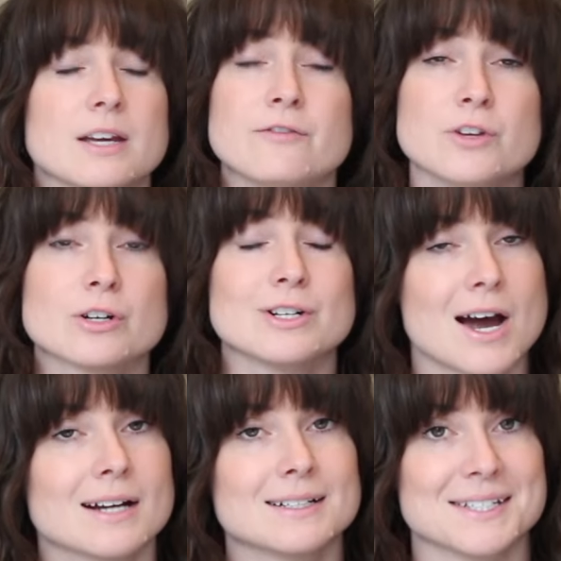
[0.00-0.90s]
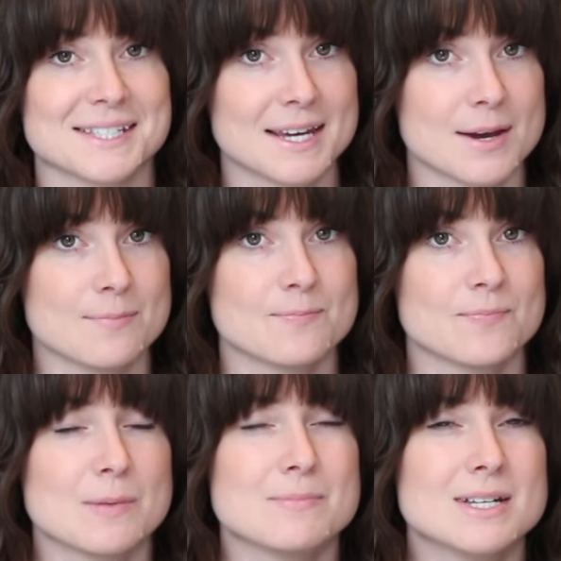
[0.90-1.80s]
If you're not a skip,
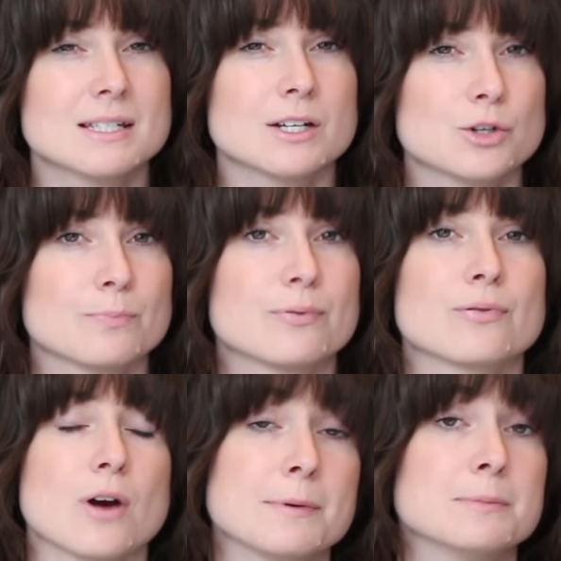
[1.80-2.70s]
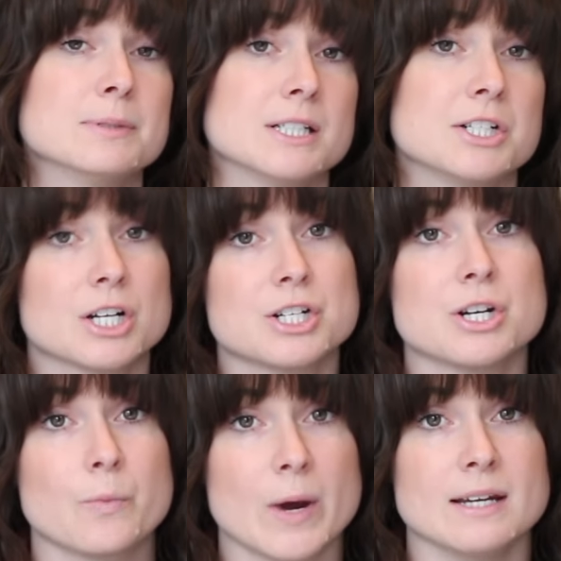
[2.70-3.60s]
that means that you're probably
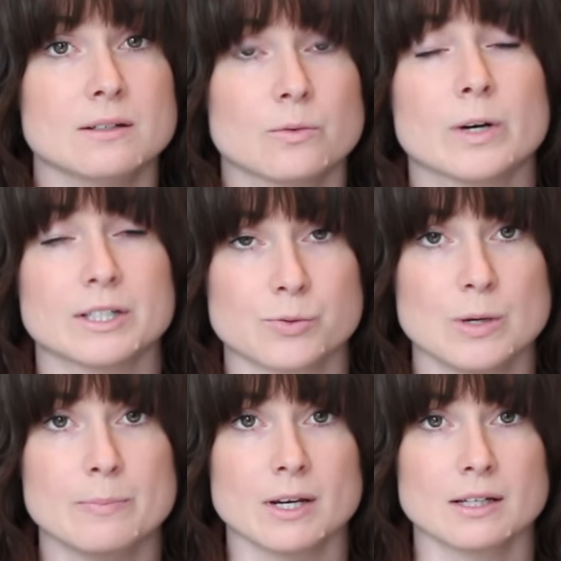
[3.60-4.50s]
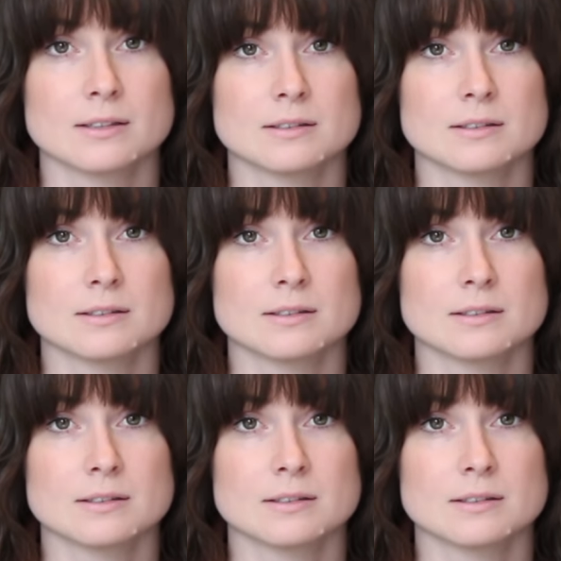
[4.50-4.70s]
judging weight while sweeping.